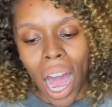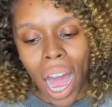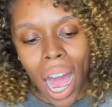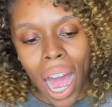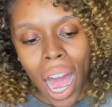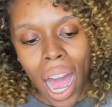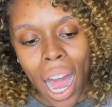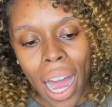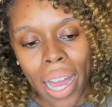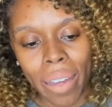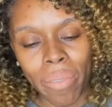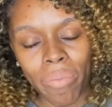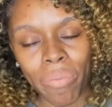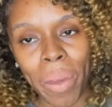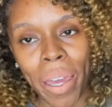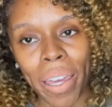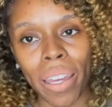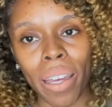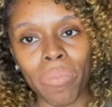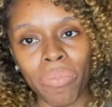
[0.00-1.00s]
I am
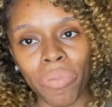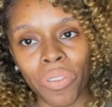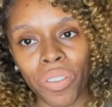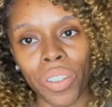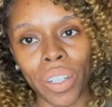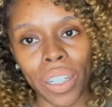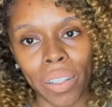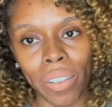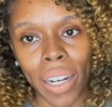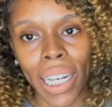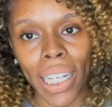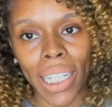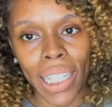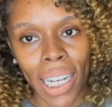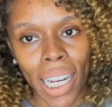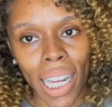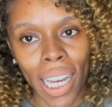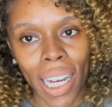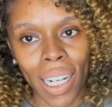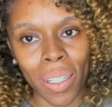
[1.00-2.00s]
makeup free right
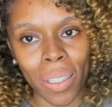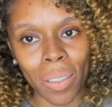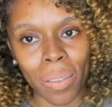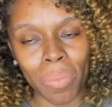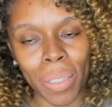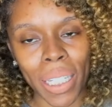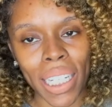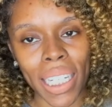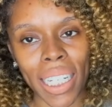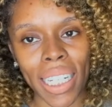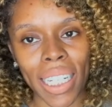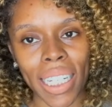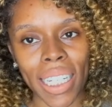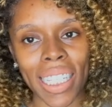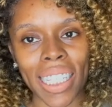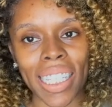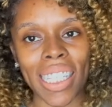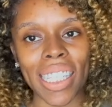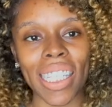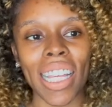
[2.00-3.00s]
now
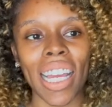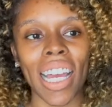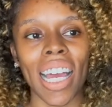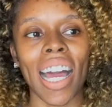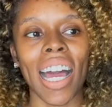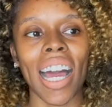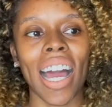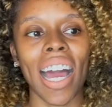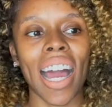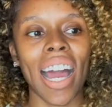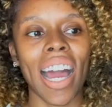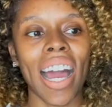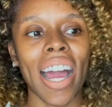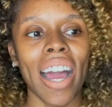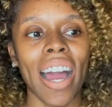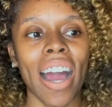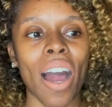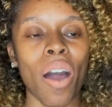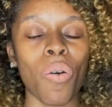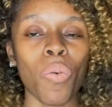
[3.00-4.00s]
because
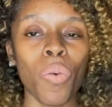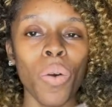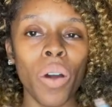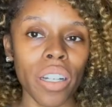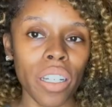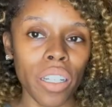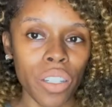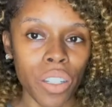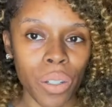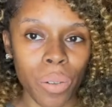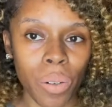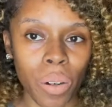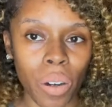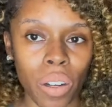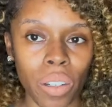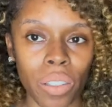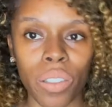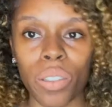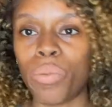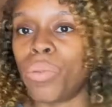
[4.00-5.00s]
I wanted you
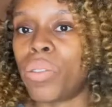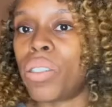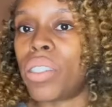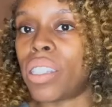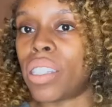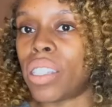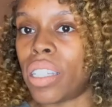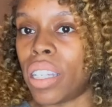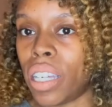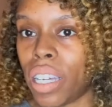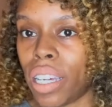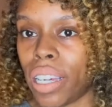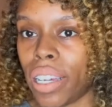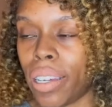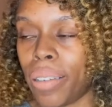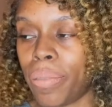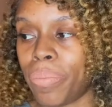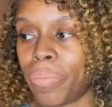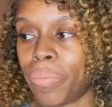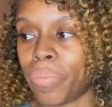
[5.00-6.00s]
all to see
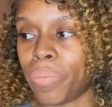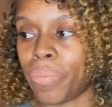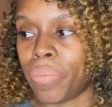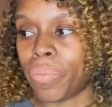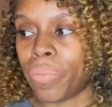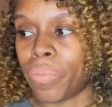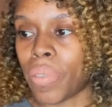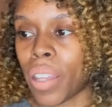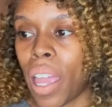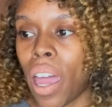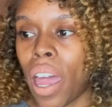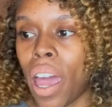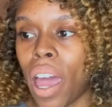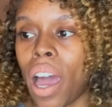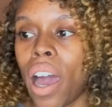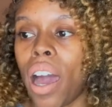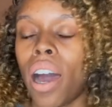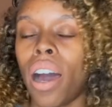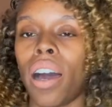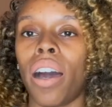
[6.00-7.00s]

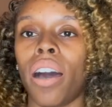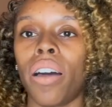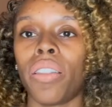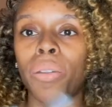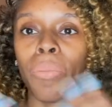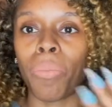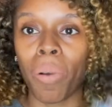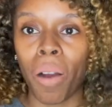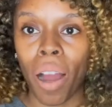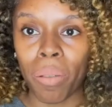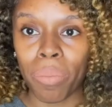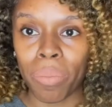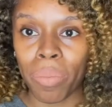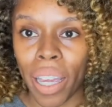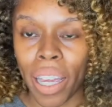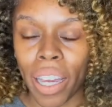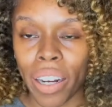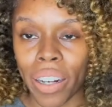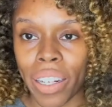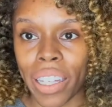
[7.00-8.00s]
the problem
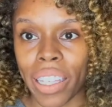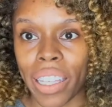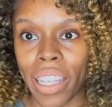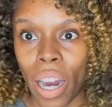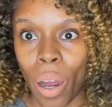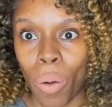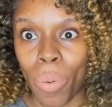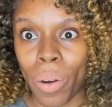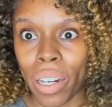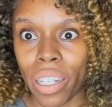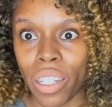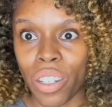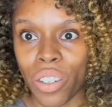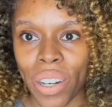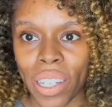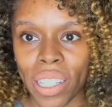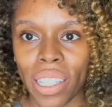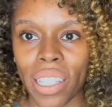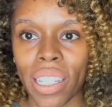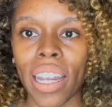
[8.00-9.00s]
area that I want to
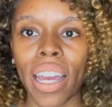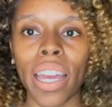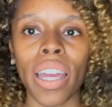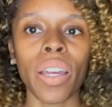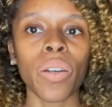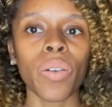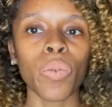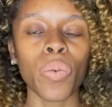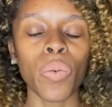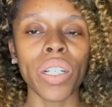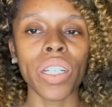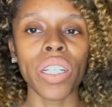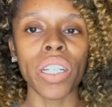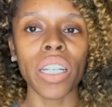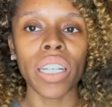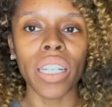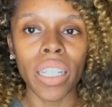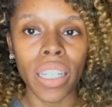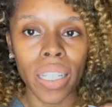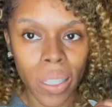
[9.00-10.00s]
address today, which
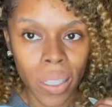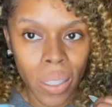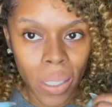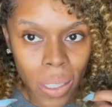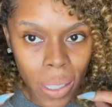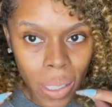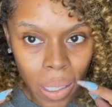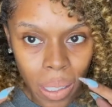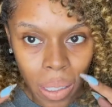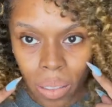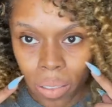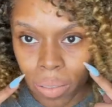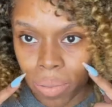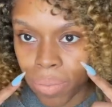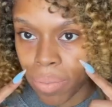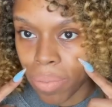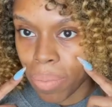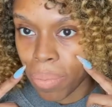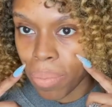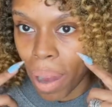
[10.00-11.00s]
is
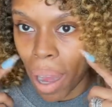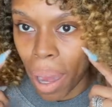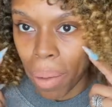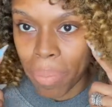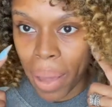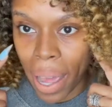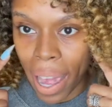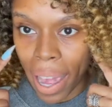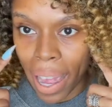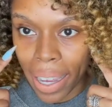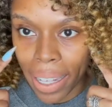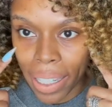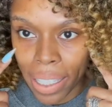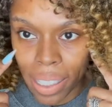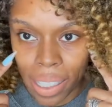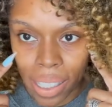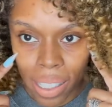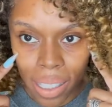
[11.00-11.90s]
my bags.